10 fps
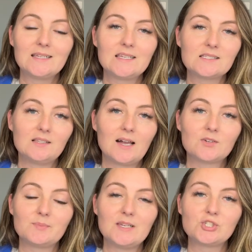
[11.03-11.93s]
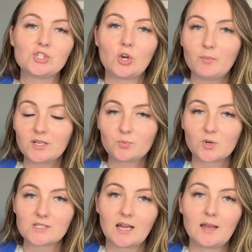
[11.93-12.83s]
This allows me so much
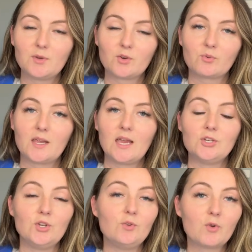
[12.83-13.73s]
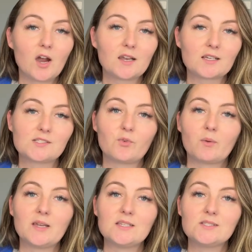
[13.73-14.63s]
more time to create new products
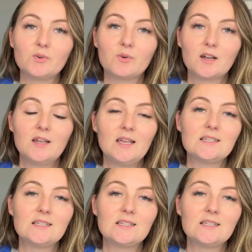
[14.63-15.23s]
for my store